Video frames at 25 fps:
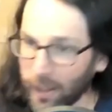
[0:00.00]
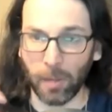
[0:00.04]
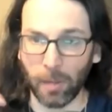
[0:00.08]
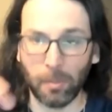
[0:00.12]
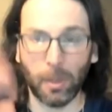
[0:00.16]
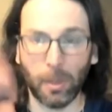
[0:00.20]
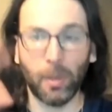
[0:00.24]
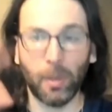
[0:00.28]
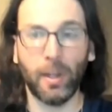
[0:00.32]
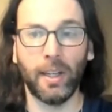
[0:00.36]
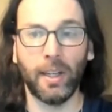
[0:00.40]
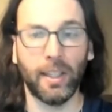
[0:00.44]

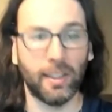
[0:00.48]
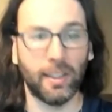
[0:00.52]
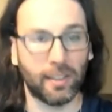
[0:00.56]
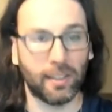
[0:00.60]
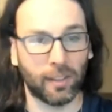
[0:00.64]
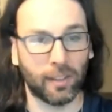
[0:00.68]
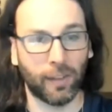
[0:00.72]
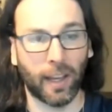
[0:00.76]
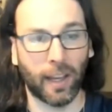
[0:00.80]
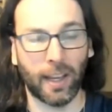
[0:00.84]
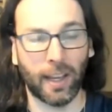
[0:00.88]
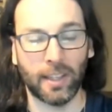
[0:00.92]
communities
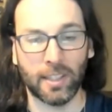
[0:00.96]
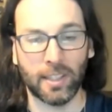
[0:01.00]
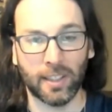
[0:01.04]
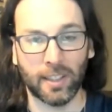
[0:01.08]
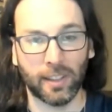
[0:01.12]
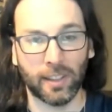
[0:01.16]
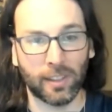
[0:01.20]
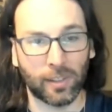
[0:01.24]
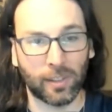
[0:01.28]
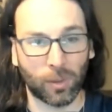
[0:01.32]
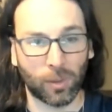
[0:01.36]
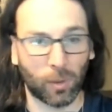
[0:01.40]
of
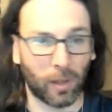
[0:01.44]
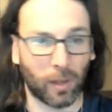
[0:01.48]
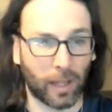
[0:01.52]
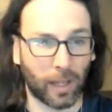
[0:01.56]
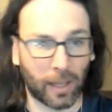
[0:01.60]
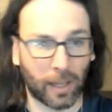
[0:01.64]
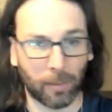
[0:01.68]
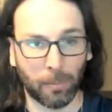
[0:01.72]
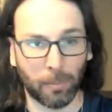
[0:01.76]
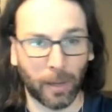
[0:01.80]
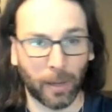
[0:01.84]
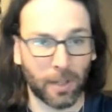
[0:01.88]
agents or
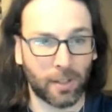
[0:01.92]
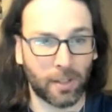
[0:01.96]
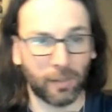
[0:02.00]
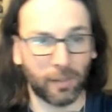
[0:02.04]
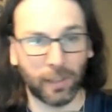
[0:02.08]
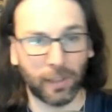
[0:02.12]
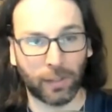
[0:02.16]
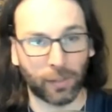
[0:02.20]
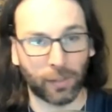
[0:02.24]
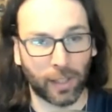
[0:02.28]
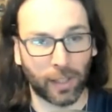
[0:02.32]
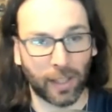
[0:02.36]
like a bunch of
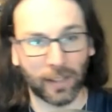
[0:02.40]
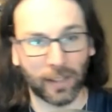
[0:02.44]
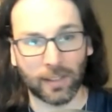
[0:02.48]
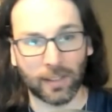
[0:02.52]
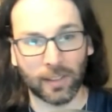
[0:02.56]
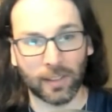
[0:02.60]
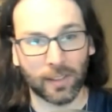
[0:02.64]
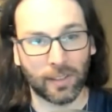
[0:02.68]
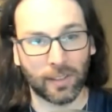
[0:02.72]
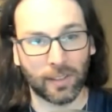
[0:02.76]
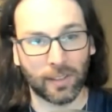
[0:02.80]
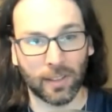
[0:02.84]
different
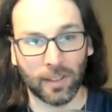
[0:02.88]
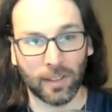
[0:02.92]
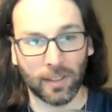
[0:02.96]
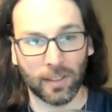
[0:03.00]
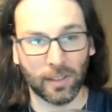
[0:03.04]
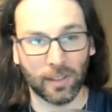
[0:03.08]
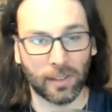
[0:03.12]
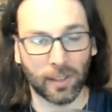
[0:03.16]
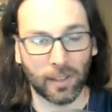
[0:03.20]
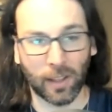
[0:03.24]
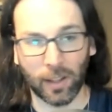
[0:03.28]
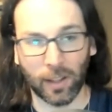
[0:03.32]

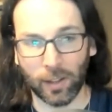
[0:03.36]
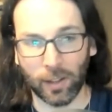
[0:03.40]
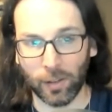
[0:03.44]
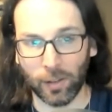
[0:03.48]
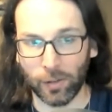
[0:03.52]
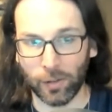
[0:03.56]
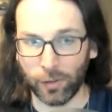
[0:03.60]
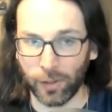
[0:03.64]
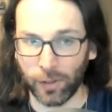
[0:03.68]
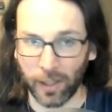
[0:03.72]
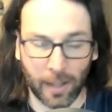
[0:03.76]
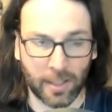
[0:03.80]
instances
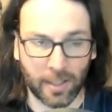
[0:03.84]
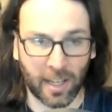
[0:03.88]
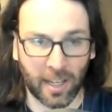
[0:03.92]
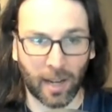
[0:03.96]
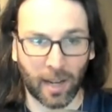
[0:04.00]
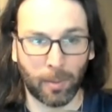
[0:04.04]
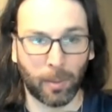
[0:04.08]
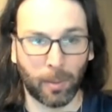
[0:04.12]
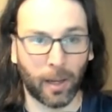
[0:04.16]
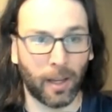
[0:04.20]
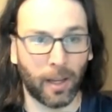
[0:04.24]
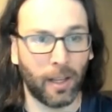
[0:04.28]
of a
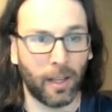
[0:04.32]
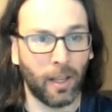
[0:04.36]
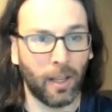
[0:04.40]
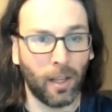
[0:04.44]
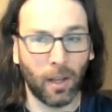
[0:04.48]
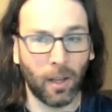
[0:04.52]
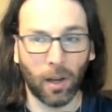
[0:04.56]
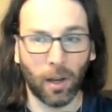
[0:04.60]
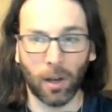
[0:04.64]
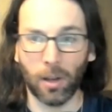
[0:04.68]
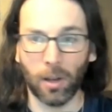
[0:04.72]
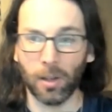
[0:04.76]
chatbot
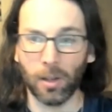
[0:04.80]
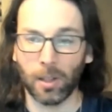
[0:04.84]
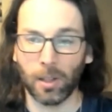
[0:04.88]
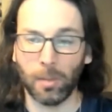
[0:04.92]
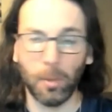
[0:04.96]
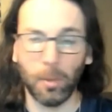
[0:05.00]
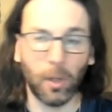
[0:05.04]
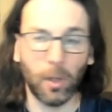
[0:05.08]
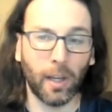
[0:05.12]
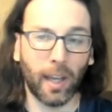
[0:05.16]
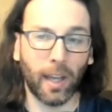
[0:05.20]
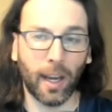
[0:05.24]
all
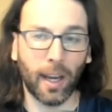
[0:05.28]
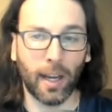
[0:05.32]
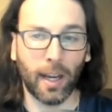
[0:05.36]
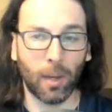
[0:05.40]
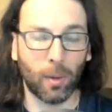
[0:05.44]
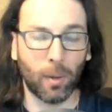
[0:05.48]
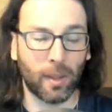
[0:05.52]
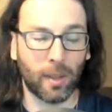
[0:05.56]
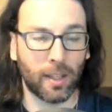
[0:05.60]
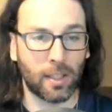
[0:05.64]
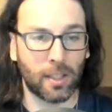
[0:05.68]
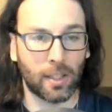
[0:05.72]
communicating
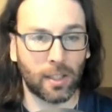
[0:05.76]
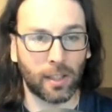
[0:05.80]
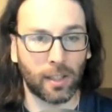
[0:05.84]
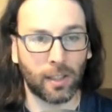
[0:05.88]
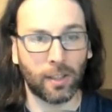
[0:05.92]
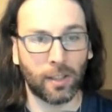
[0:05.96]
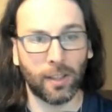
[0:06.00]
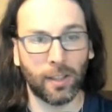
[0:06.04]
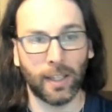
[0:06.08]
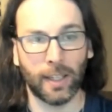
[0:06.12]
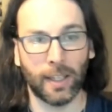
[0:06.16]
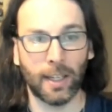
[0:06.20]
with each
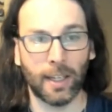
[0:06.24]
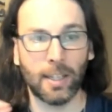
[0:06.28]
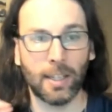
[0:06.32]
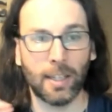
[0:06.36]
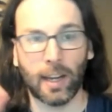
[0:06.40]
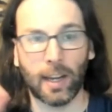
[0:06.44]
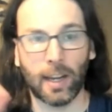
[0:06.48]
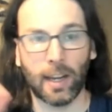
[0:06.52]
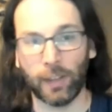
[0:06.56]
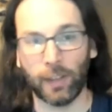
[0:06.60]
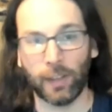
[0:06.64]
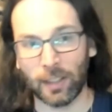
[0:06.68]
other and each
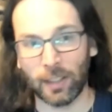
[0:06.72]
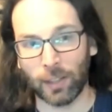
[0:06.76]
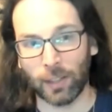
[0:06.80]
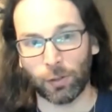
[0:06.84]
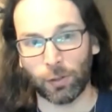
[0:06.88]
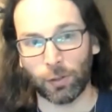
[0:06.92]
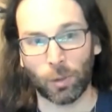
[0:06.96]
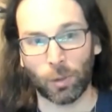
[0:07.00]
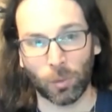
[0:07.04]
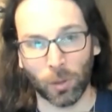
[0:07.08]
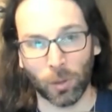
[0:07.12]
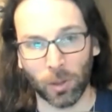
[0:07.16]
having
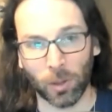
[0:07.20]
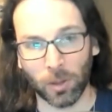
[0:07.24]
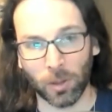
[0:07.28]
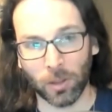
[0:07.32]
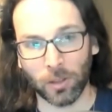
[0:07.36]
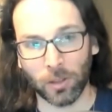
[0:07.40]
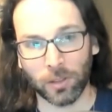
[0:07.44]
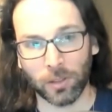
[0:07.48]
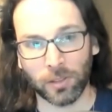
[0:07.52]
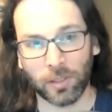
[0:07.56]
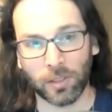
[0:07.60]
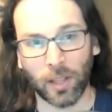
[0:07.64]
different
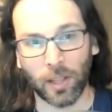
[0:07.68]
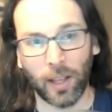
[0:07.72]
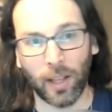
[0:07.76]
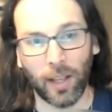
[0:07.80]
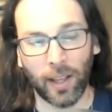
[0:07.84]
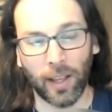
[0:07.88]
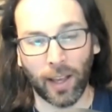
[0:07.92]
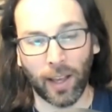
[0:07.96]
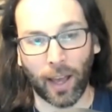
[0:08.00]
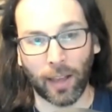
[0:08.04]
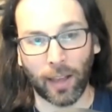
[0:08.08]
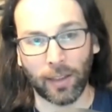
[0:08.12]
roles.
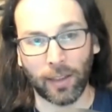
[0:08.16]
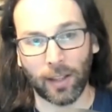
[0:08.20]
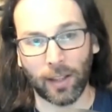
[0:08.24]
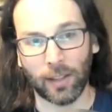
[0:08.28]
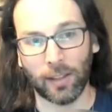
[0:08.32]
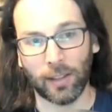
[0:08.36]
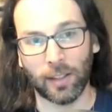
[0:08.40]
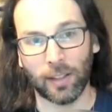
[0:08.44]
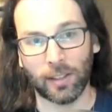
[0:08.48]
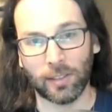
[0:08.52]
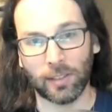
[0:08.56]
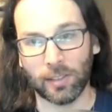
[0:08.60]
And
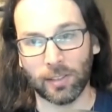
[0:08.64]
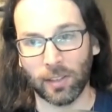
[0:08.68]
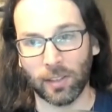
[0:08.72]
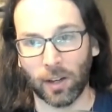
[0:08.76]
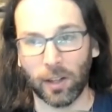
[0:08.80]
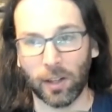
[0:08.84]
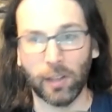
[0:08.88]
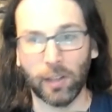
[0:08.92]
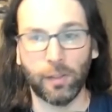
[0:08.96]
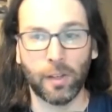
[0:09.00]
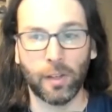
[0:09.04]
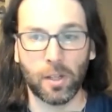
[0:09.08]
then this
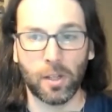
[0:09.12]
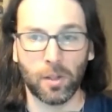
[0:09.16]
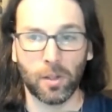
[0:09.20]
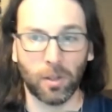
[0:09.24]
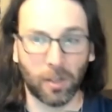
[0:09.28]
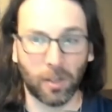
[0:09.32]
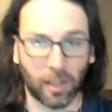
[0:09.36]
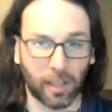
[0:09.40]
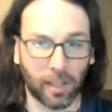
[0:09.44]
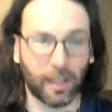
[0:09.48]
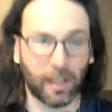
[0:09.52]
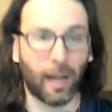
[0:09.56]
artificial
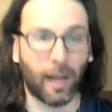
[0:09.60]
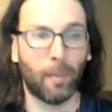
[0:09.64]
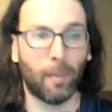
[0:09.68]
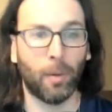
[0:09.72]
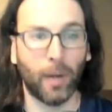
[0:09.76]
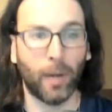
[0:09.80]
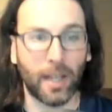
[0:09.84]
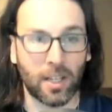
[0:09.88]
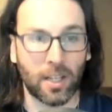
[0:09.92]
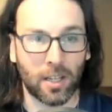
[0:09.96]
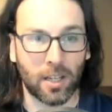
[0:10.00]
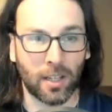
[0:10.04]

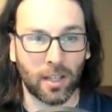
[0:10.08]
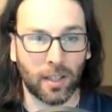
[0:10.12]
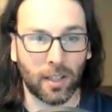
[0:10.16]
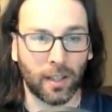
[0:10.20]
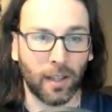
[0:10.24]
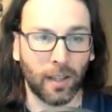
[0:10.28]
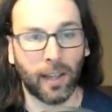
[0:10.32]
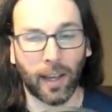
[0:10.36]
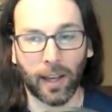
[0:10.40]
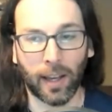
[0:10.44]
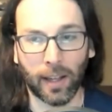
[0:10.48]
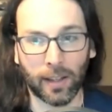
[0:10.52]
collaboration
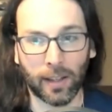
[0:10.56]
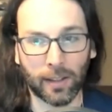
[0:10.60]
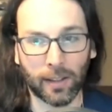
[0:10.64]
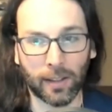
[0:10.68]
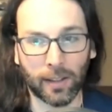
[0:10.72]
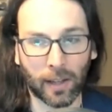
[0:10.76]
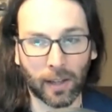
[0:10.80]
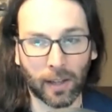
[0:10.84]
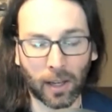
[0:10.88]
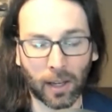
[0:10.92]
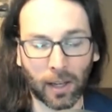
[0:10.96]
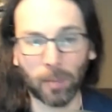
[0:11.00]

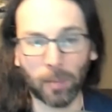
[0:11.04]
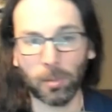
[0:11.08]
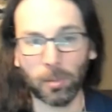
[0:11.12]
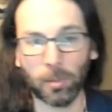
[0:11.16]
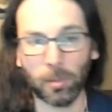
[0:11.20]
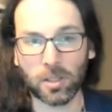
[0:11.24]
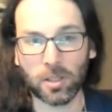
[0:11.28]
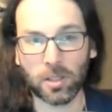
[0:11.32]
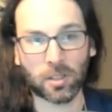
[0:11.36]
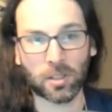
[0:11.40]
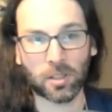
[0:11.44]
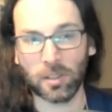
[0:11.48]
can
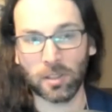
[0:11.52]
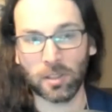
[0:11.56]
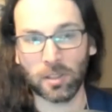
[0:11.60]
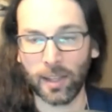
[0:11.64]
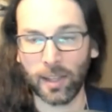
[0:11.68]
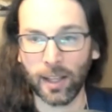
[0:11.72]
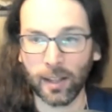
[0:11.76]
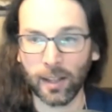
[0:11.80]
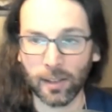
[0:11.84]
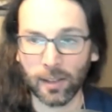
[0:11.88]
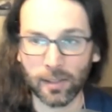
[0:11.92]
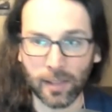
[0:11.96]
accomplish
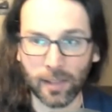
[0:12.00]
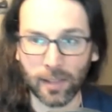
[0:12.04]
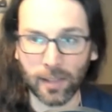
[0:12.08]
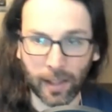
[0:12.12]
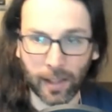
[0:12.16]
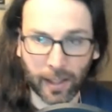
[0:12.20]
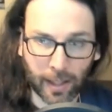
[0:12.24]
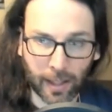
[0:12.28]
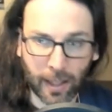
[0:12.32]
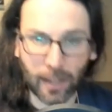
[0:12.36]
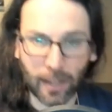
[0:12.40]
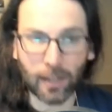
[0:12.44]
things
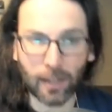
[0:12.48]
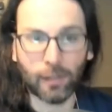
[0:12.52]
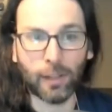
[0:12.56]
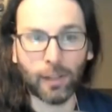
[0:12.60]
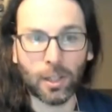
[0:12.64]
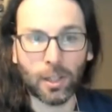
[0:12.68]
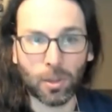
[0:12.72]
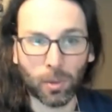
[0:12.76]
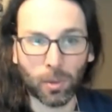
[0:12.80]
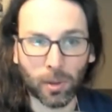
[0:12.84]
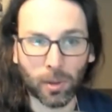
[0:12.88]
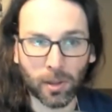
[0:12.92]
that an
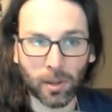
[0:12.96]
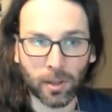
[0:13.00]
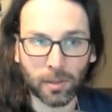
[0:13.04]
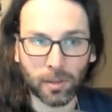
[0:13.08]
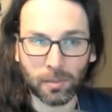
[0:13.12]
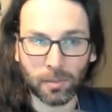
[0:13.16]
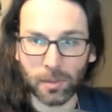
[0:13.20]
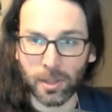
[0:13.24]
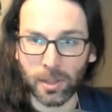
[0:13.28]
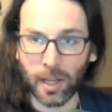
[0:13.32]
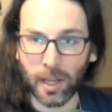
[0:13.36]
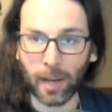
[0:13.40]

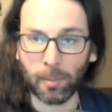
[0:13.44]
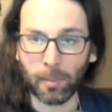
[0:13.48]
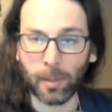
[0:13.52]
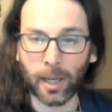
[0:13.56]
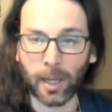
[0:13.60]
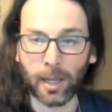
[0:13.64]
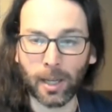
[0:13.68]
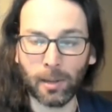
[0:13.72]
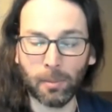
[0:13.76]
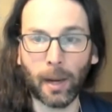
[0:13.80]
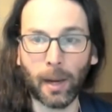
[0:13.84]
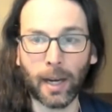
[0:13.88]
individual
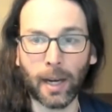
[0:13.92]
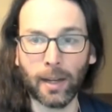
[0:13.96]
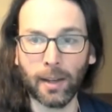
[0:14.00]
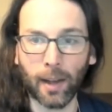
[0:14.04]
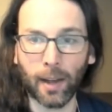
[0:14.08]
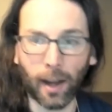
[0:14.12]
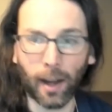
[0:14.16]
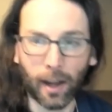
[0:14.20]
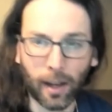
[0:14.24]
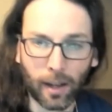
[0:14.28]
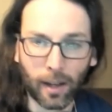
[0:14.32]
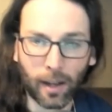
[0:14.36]
chatbot might
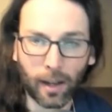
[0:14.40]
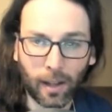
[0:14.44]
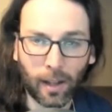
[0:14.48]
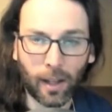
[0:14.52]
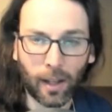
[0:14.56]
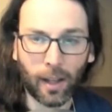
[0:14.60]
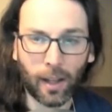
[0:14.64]
not.